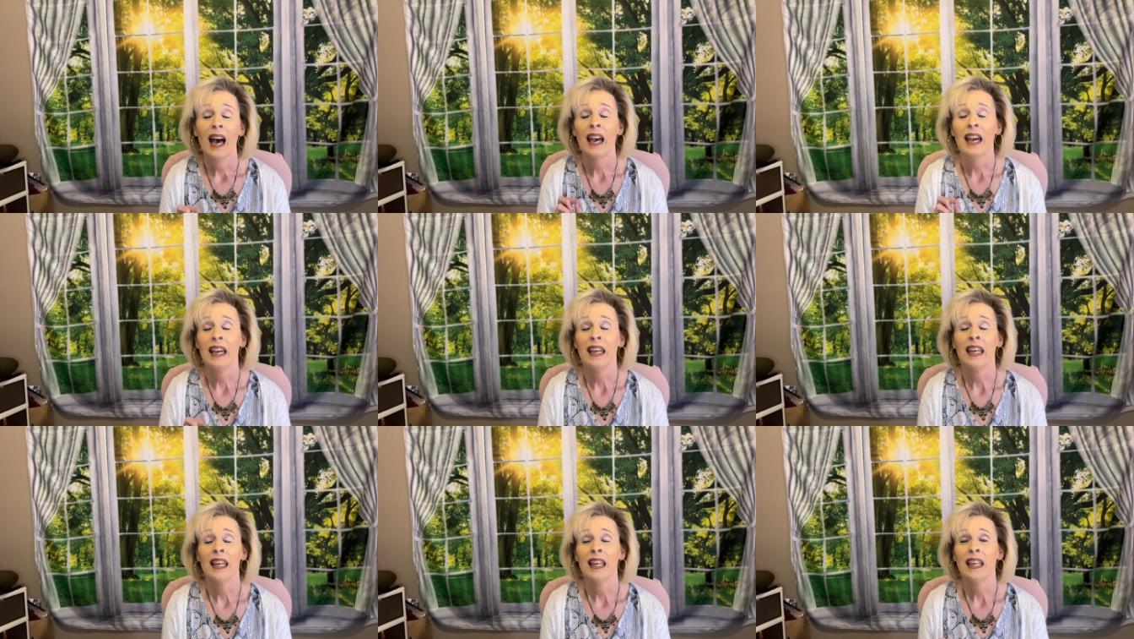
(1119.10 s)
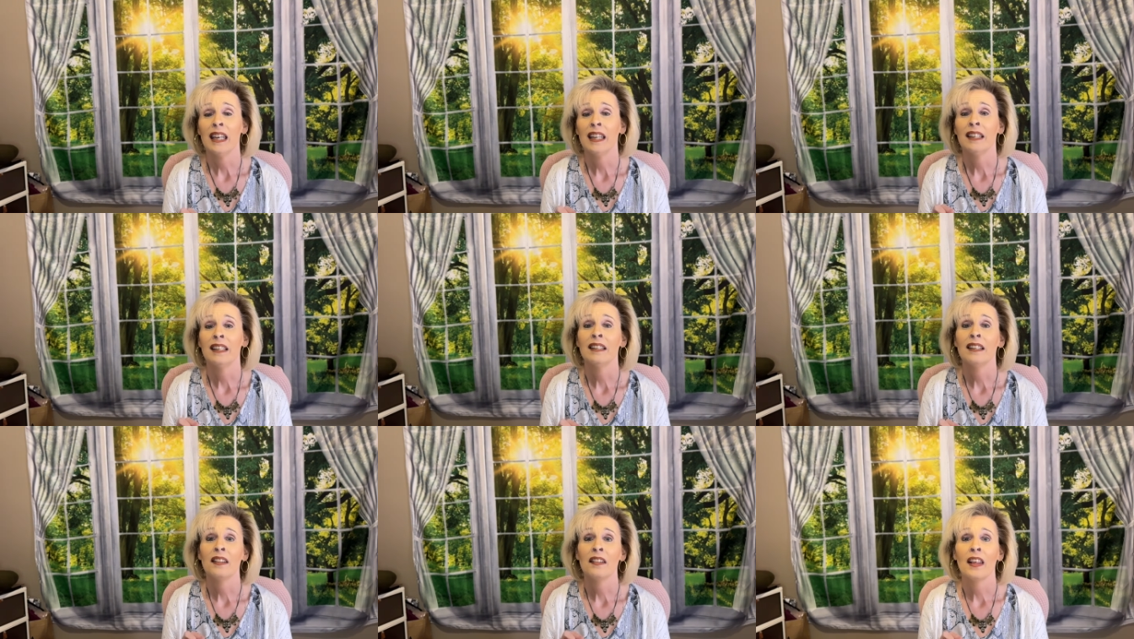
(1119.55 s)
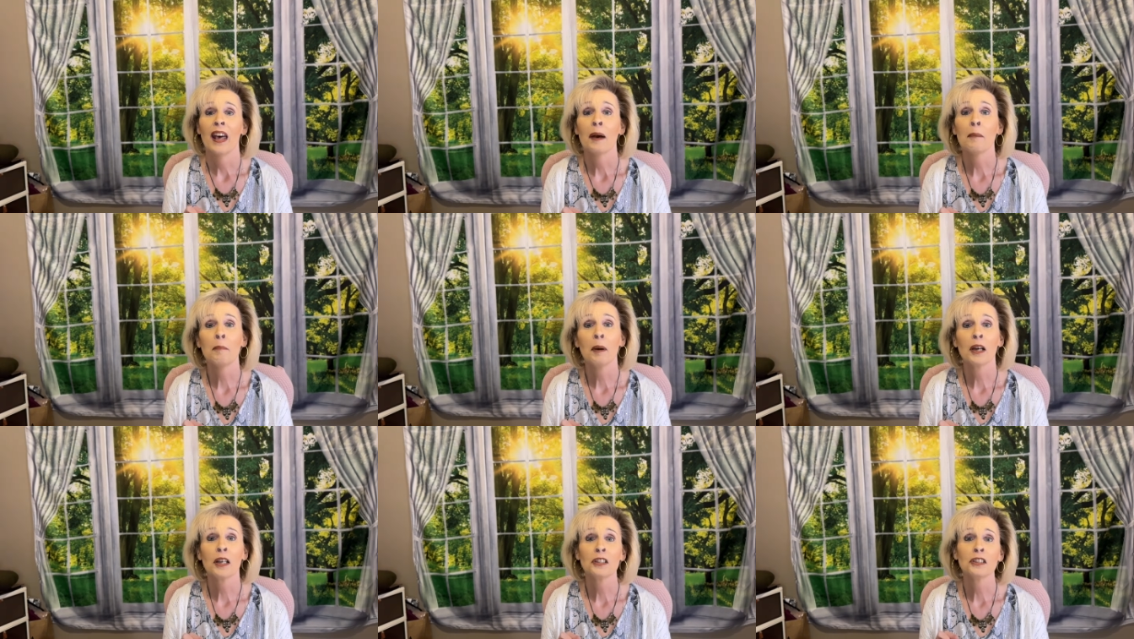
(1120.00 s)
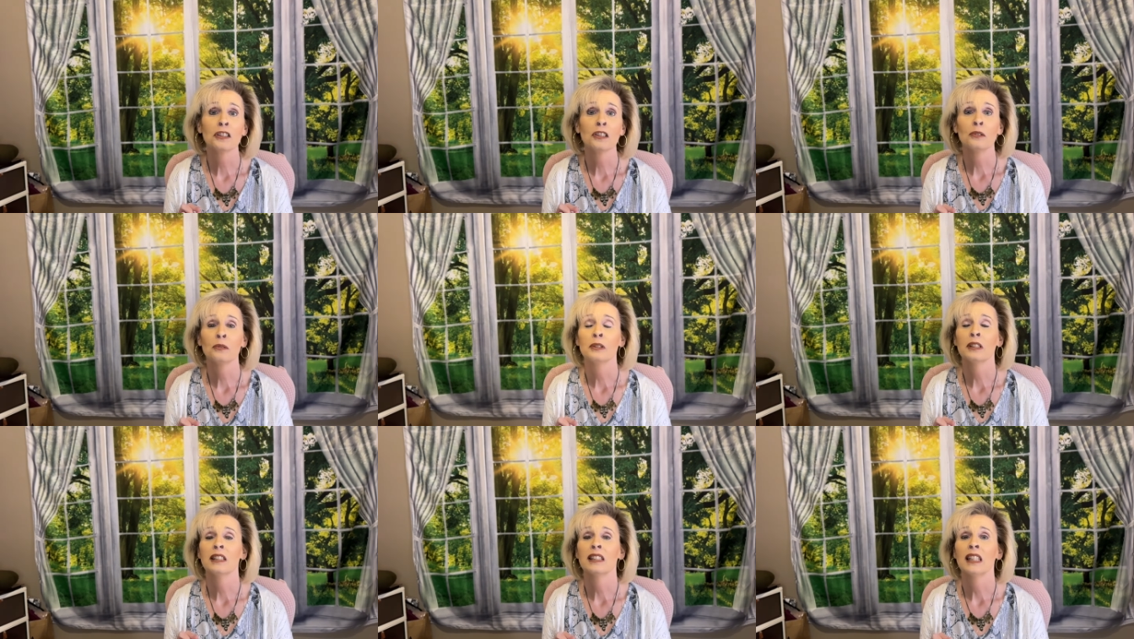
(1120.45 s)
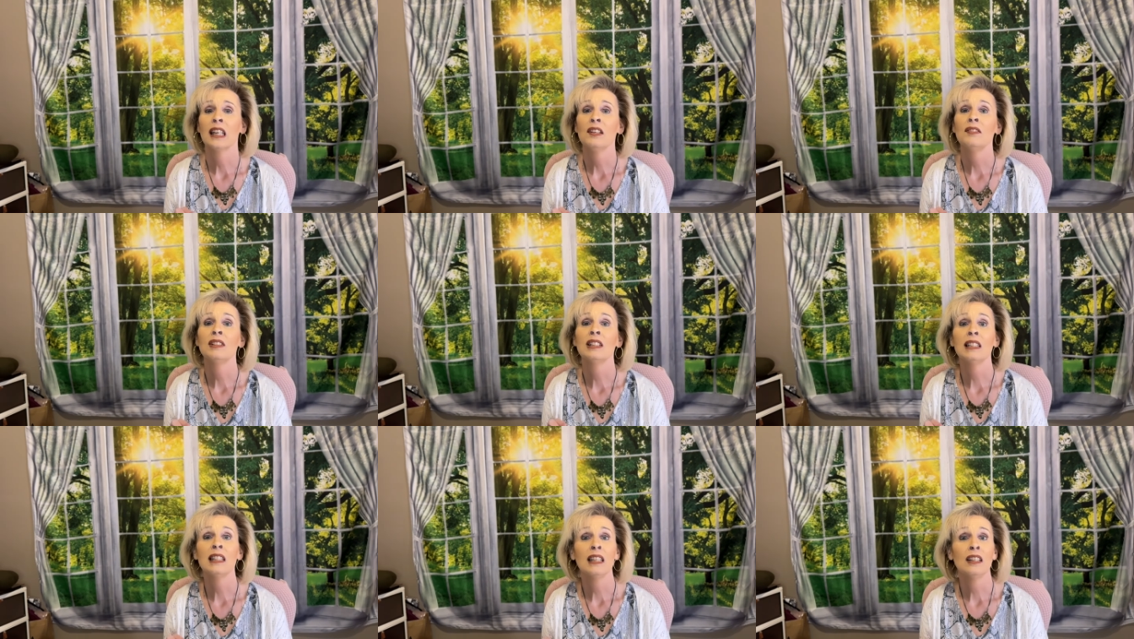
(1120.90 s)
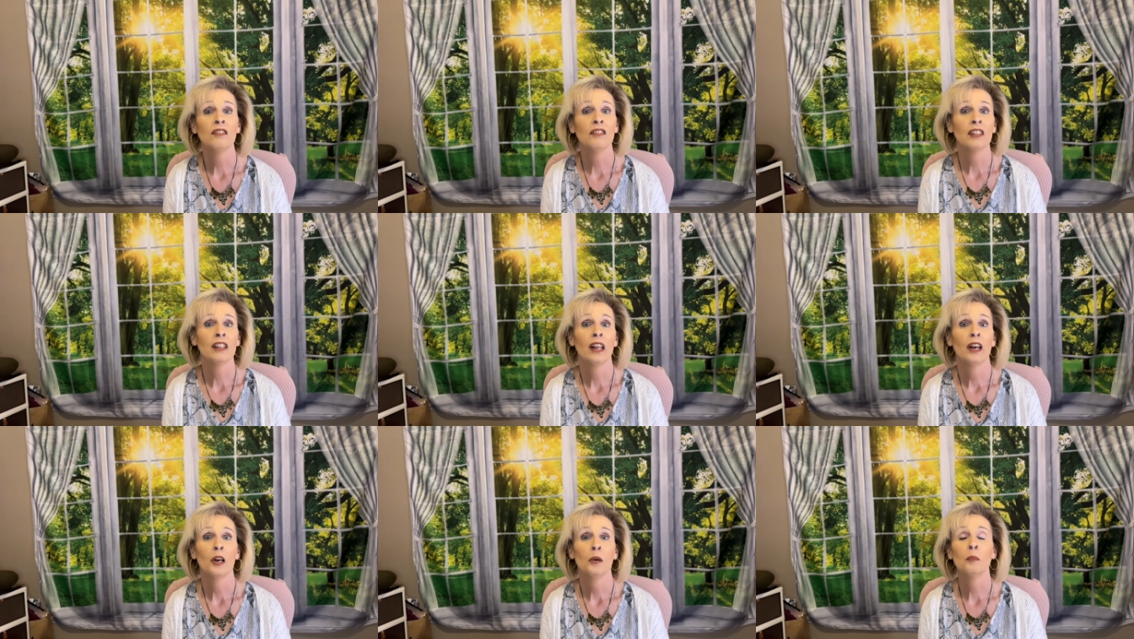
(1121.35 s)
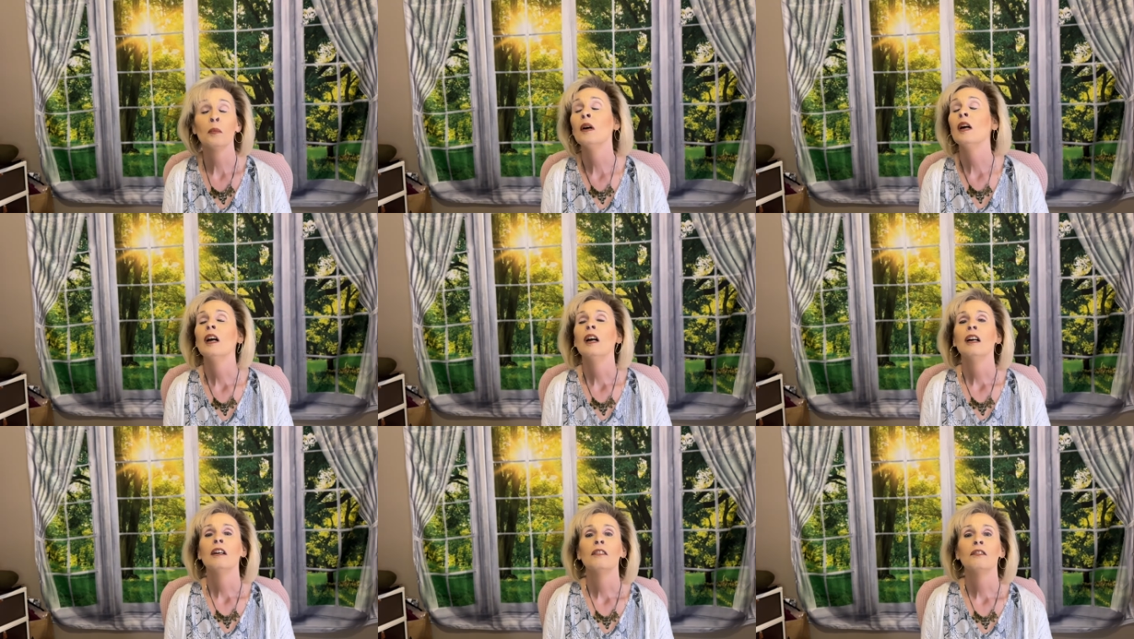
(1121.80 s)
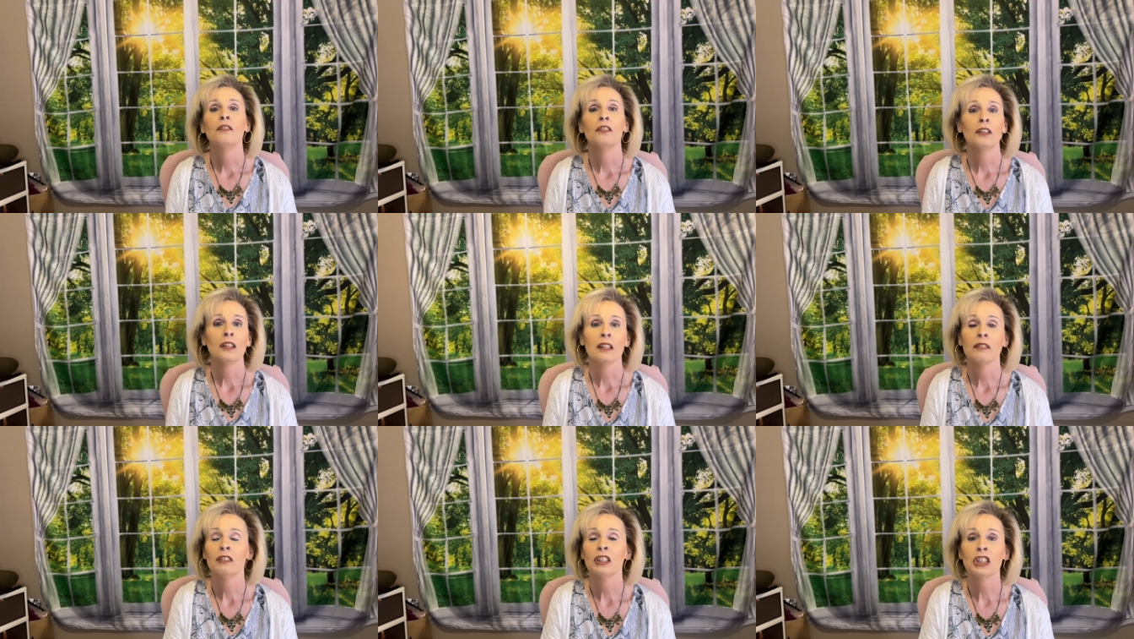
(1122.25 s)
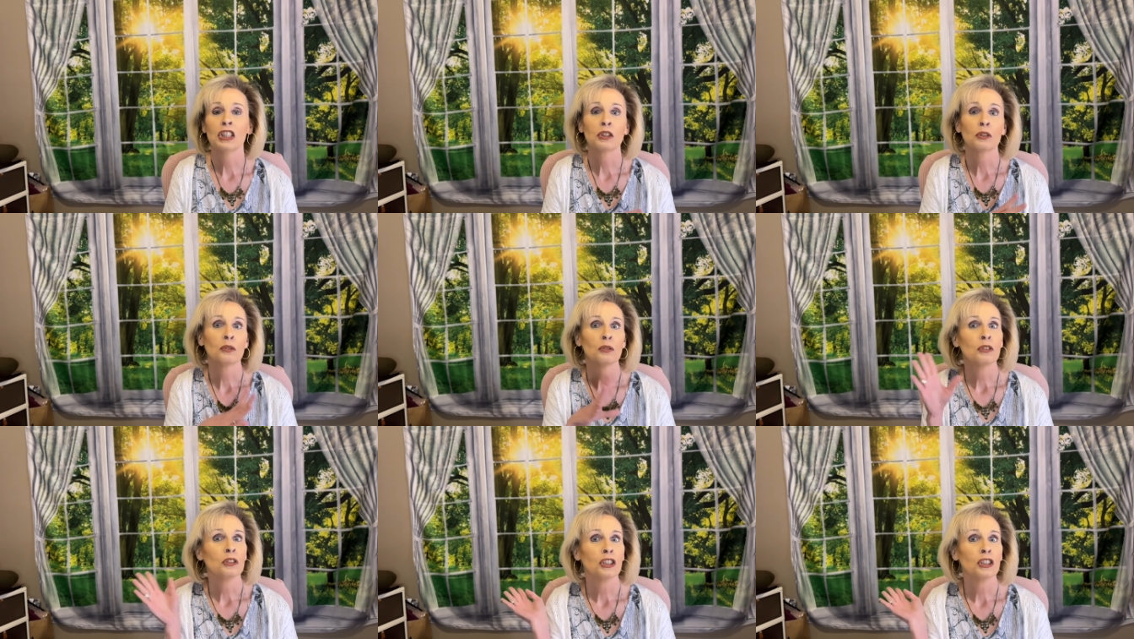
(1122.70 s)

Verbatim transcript: and that person receives an envelope full of just,